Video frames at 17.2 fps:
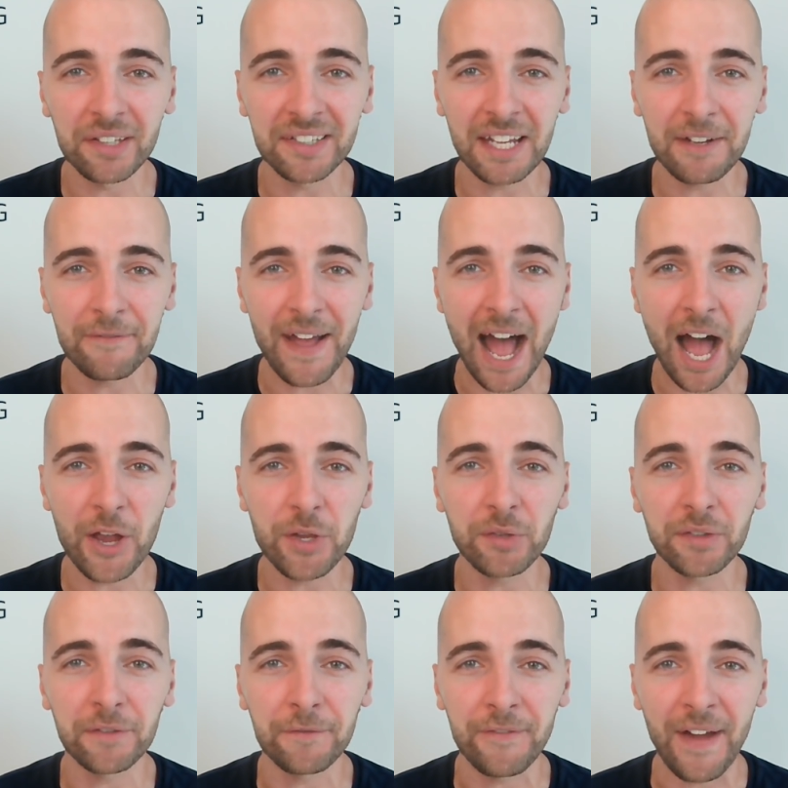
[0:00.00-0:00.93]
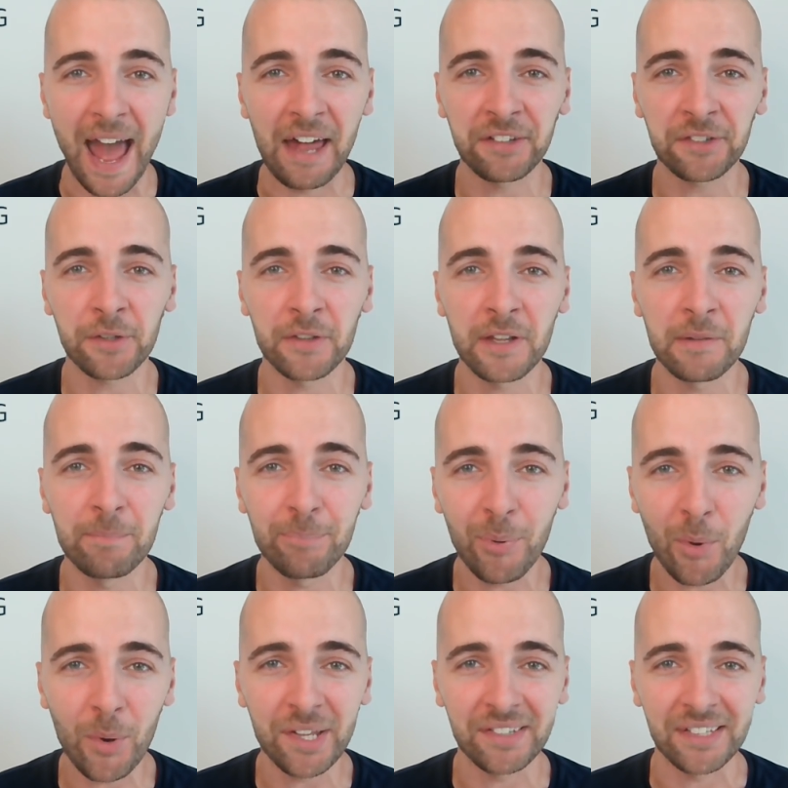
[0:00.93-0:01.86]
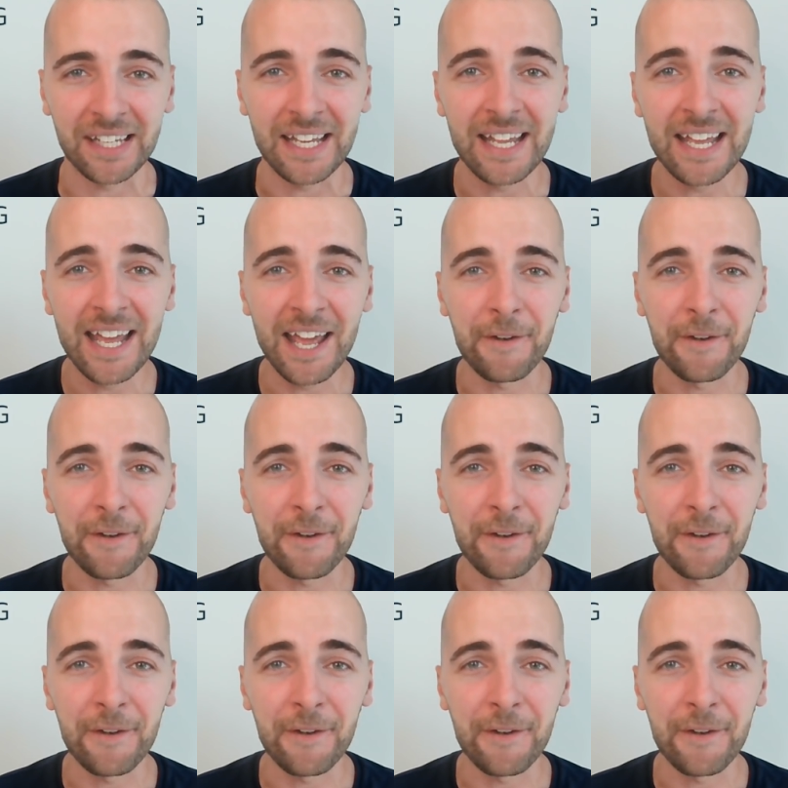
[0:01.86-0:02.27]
estate values faster than Boise.